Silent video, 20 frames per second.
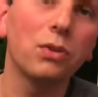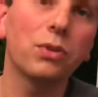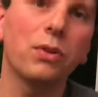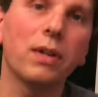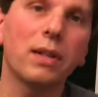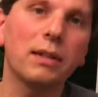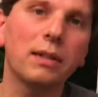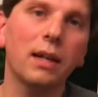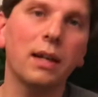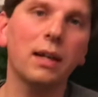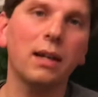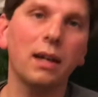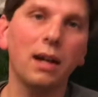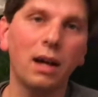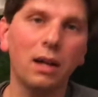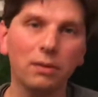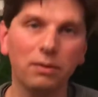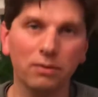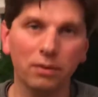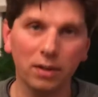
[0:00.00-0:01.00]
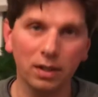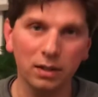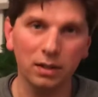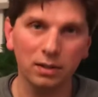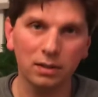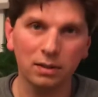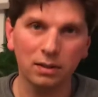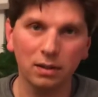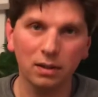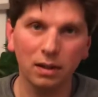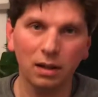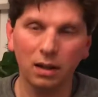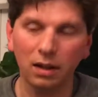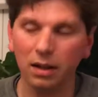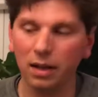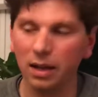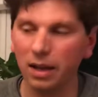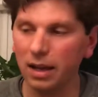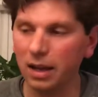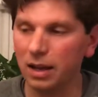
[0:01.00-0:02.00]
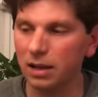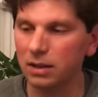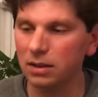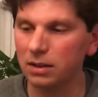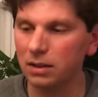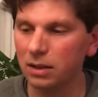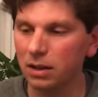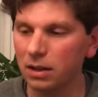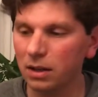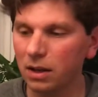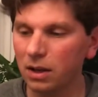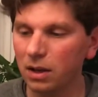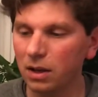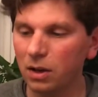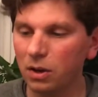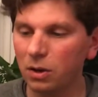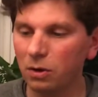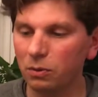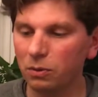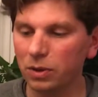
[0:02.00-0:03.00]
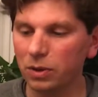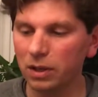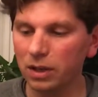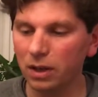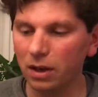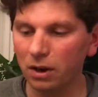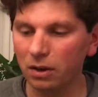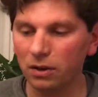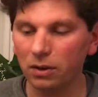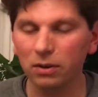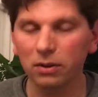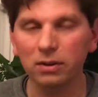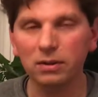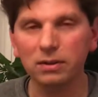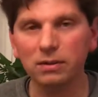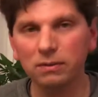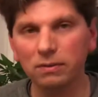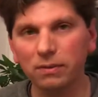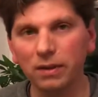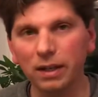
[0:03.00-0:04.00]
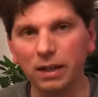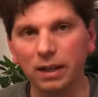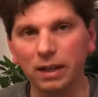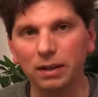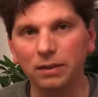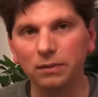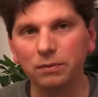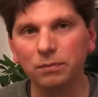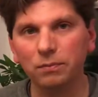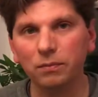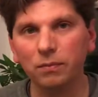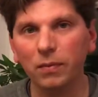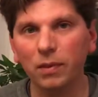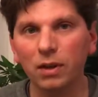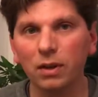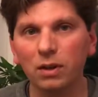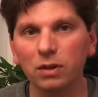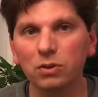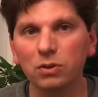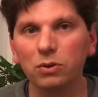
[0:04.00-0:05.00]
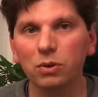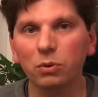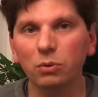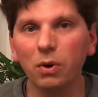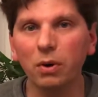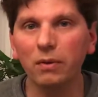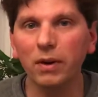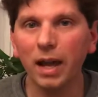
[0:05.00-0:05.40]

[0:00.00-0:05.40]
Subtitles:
we're going to take it out of the fridge, and we are going to feed it. So what we